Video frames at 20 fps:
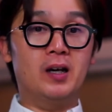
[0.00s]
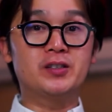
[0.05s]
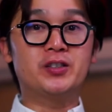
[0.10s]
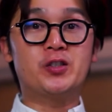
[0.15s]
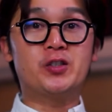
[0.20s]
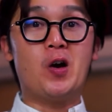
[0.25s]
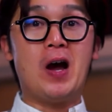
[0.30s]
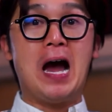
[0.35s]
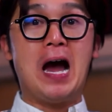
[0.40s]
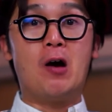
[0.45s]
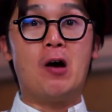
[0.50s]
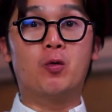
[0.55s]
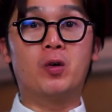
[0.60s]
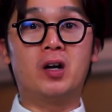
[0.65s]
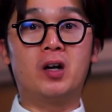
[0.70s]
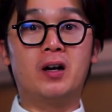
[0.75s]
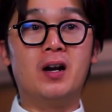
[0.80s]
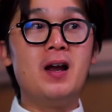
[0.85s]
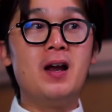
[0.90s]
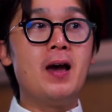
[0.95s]
So
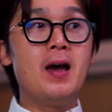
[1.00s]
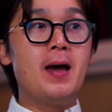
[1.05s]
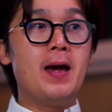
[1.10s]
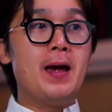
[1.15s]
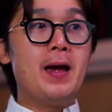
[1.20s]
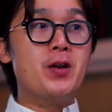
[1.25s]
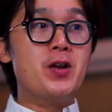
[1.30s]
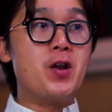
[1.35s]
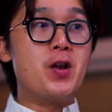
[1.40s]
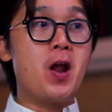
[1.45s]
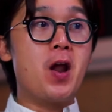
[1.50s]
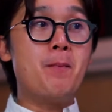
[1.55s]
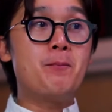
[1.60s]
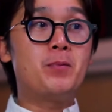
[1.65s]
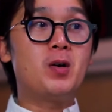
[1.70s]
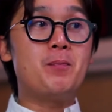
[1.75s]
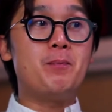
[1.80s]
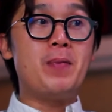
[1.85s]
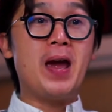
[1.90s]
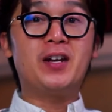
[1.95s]
our
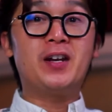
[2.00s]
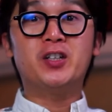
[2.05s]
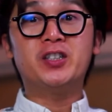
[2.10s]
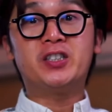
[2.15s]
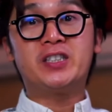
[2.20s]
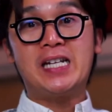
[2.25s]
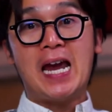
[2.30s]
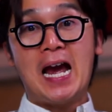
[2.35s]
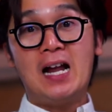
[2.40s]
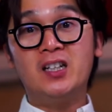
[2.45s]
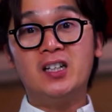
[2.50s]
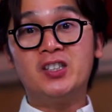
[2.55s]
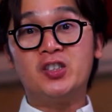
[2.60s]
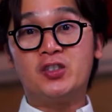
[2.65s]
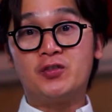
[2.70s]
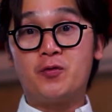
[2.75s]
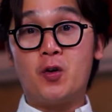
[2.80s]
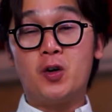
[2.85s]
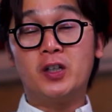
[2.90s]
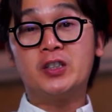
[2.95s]
number bender
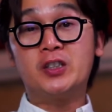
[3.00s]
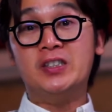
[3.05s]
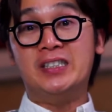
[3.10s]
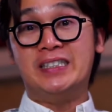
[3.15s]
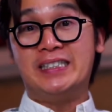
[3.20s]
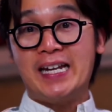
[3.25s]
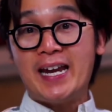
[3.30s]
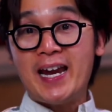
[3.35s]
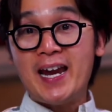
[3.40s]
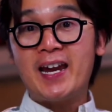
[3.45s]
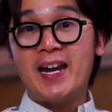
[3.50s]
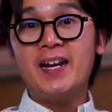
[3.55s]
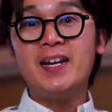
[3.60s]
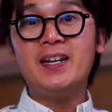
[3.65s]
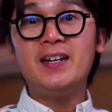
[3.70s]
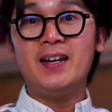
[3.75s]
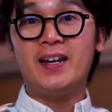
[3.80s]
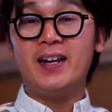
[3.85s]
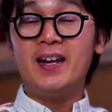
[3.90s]
challenge for today